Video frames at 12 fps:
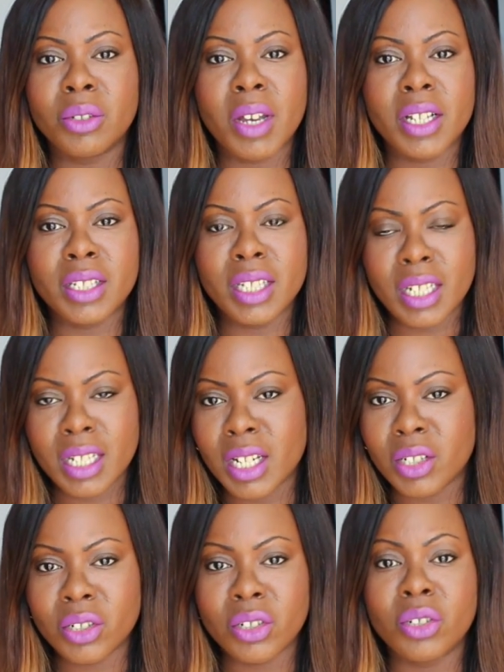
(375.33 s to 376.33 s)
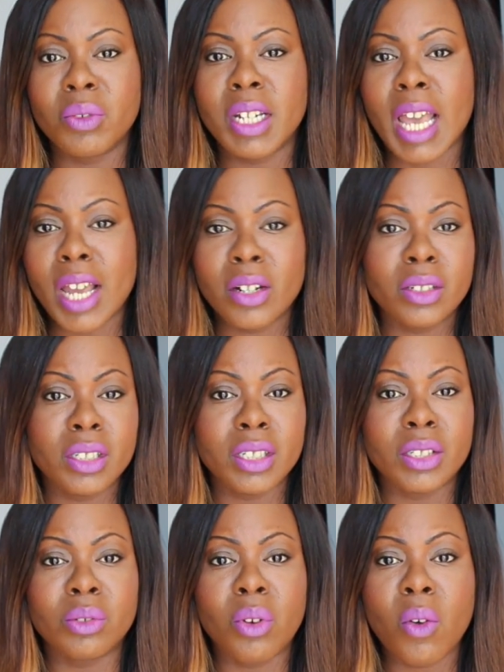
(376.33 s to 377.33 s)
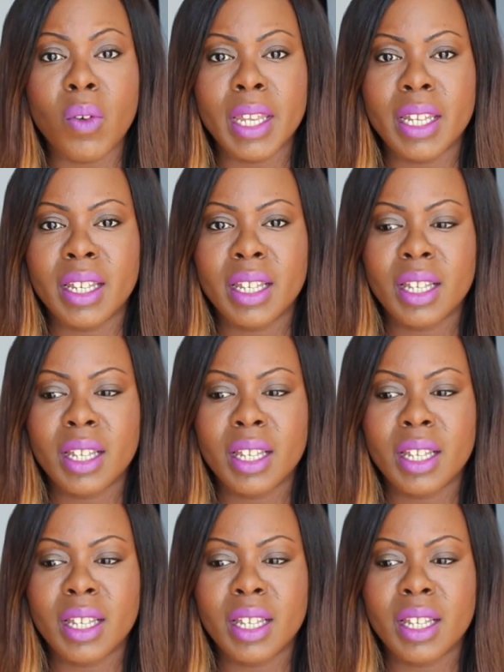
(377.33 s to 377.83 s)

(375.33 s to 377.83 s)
to a teenager to an adult is growing.